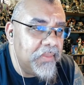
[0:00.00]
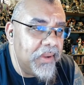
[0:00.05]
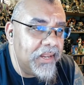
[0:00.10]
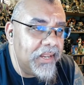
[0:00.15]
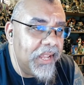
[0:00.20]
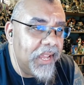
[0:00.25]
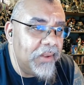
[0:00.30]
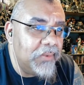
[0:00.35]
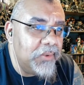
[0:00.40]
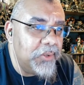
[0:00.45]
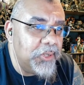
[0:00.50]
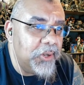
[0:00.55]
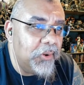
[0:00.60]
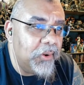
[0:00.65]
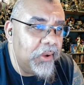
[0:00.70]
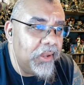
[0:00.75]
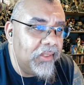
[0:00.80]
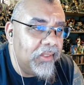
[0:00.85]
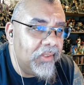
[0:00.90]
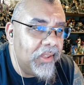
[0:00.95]
My dad was
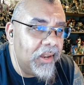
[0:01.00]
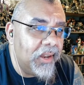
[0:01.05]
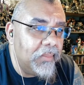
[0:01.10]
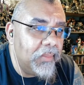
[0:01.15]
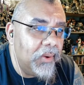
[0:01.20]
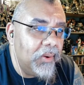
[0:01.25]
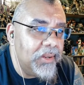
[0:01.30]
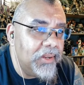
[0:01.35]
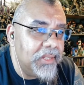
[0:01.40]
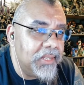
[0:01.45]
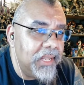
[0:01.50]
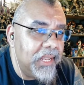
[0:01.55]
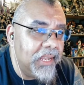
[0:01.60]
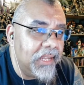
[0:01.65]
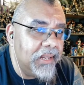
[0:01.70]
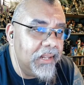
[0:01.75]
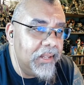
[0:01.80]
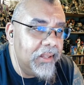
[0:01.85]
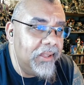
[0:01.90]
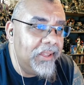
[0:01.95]
joking and said, I'm going to sneak
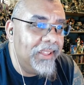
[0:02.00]
in.